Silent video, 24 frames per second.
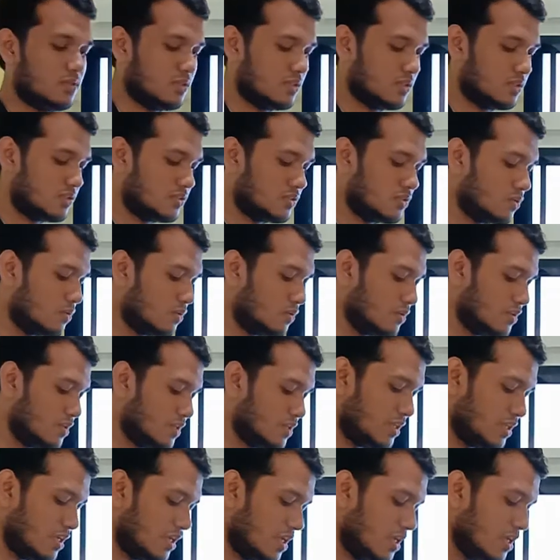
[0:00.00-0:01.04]
So
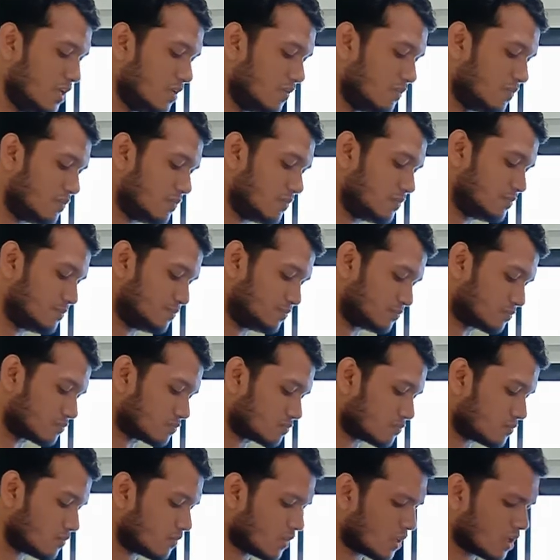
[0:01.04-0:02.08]
if
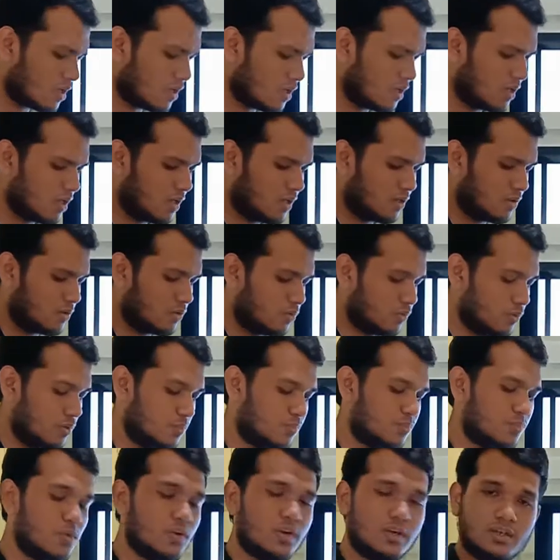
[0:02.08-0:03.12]
we
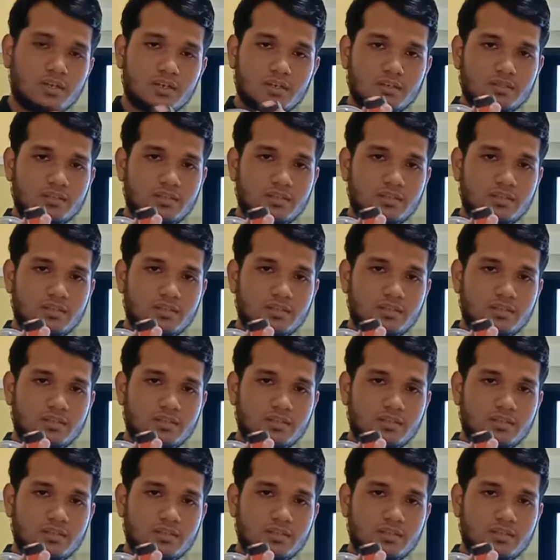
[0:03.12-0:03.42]
put